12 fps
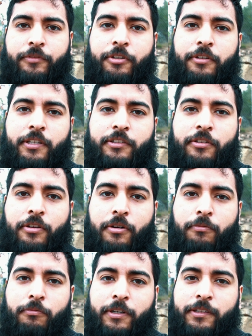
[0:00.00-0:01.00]
You need to
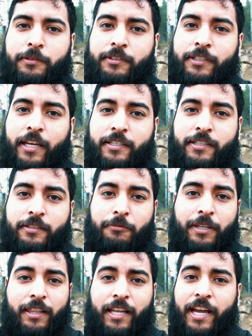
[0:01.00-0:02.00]
know what section,
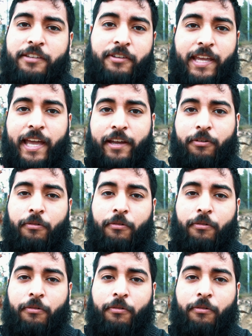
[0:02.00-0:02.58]
what line you can't